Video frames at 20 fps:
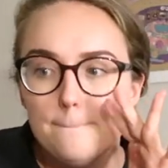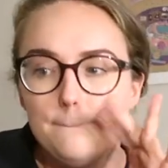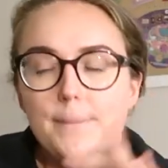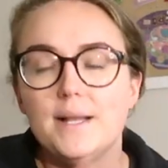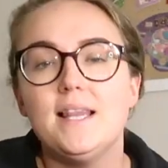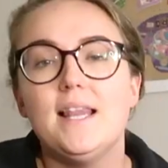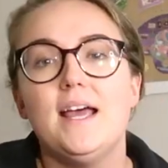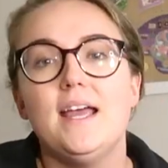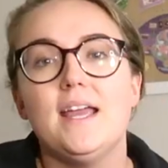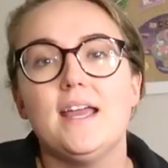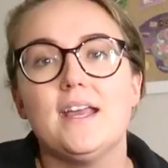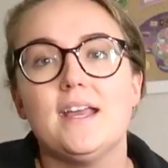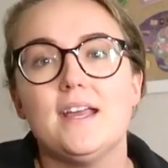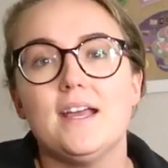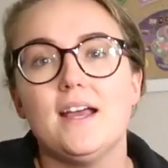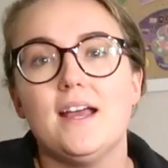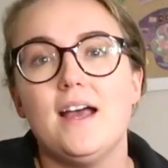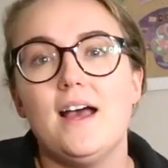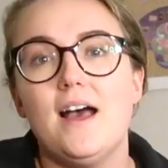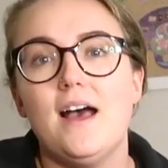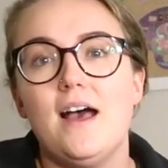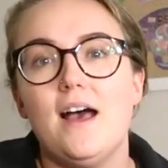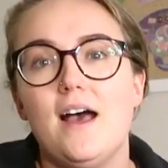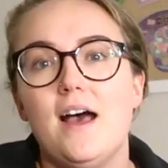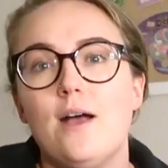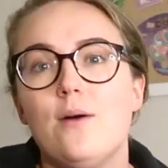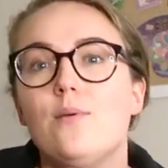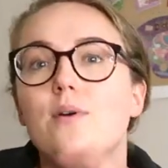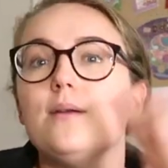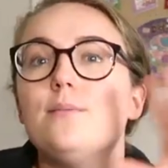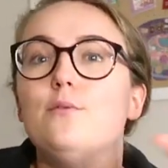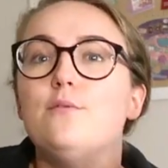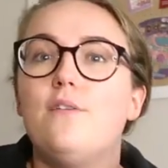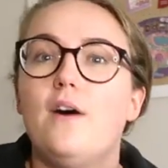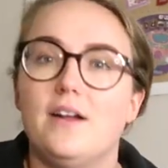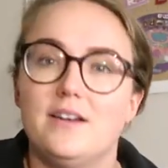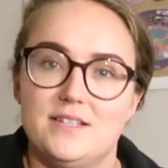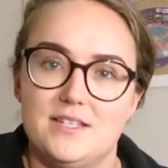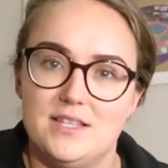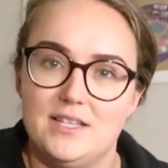but like I want to move
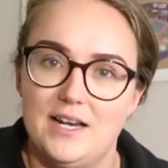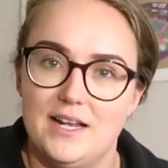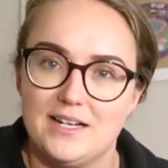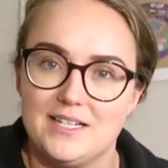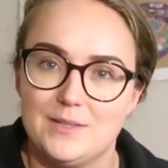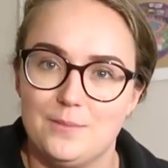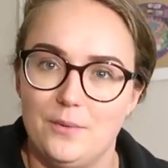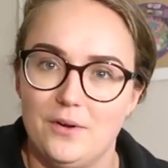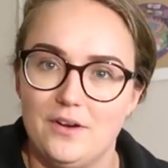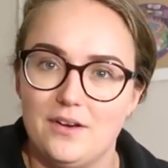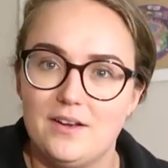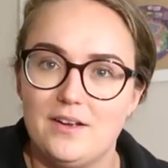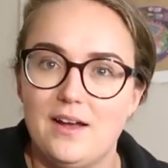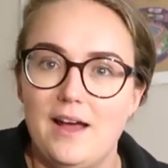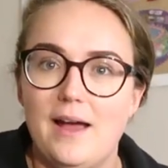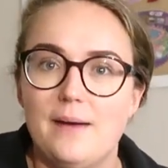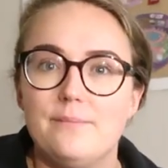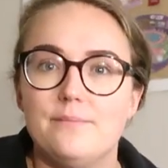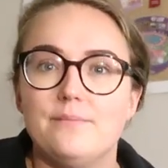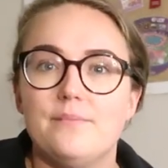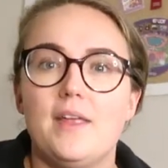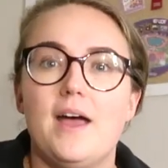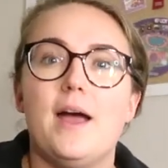on to the next book. I'm